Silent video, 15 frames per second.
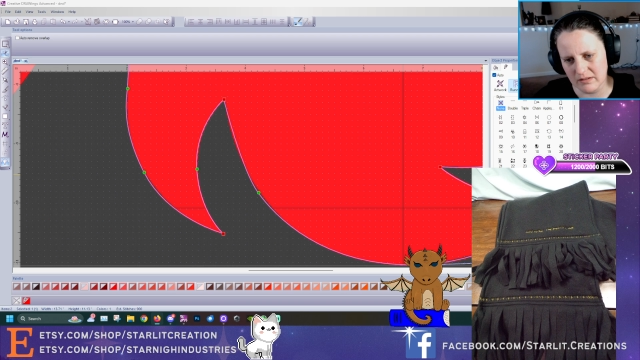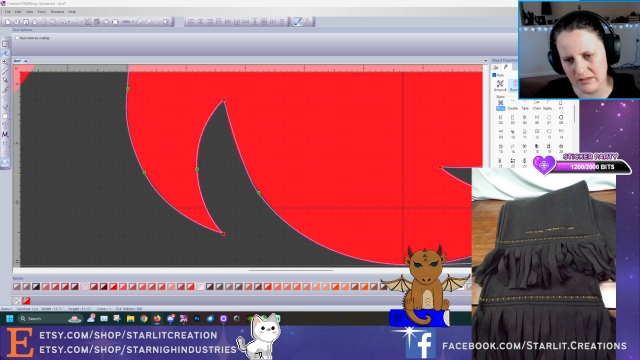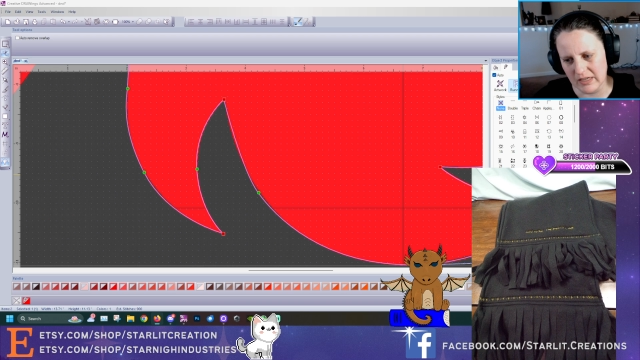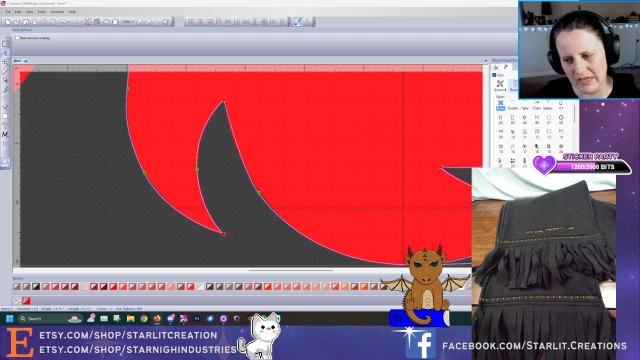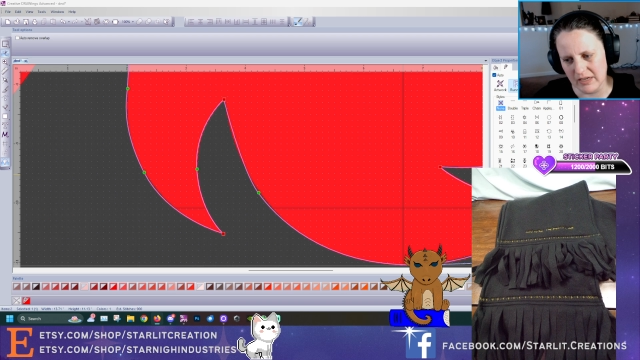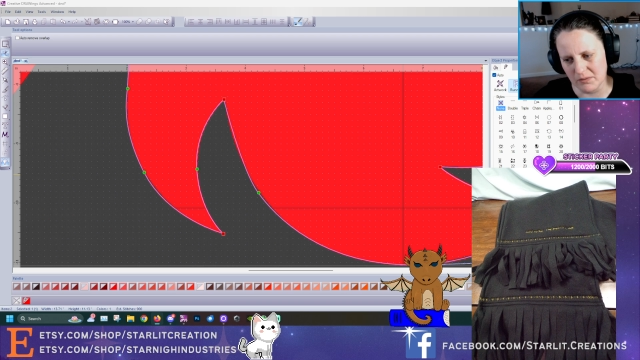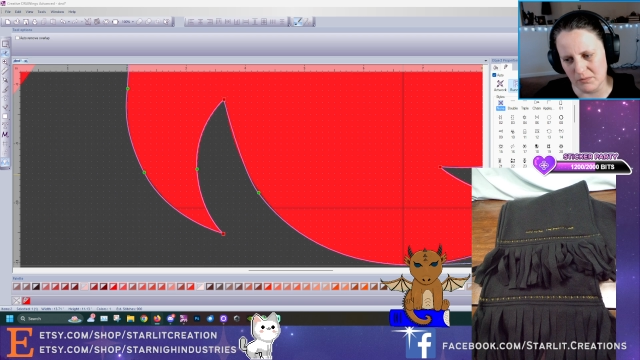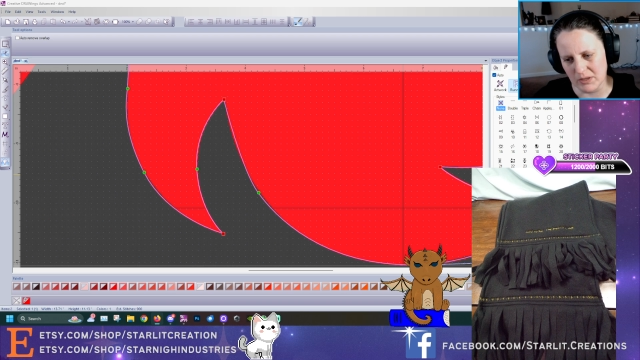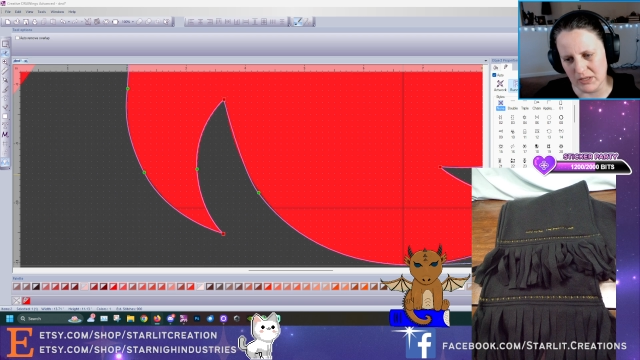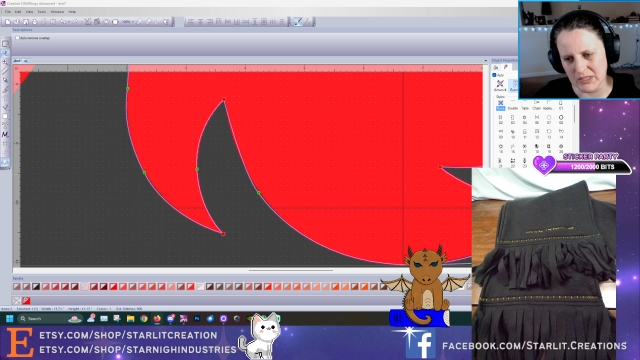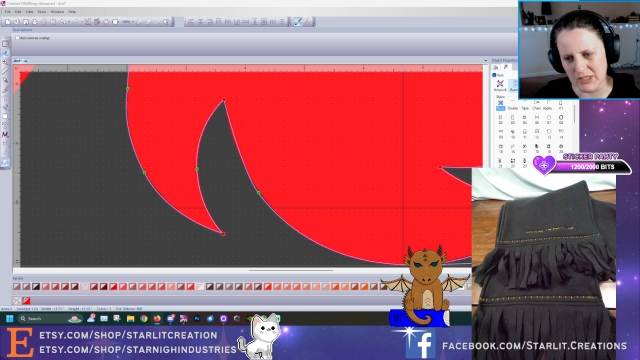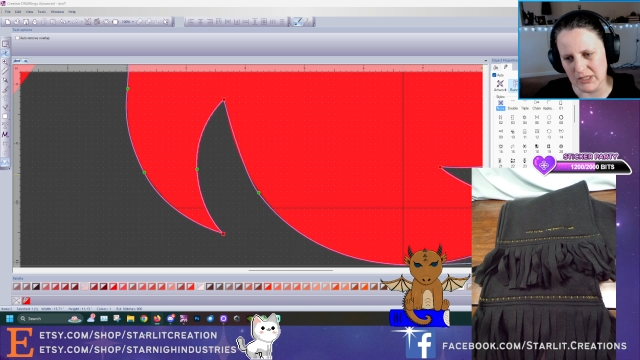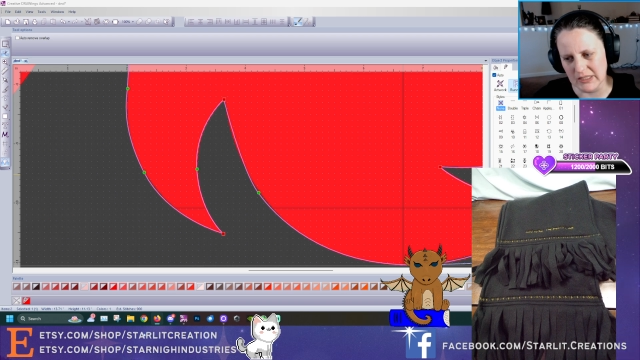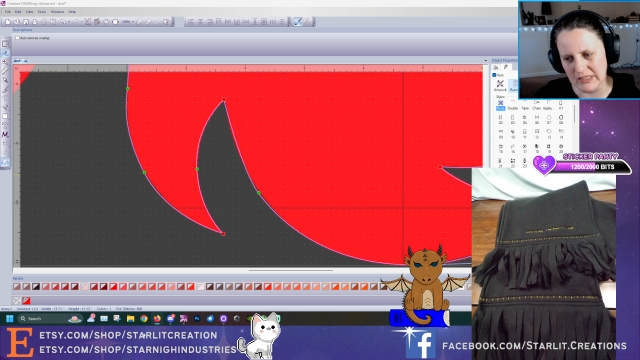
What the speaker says: and we turned it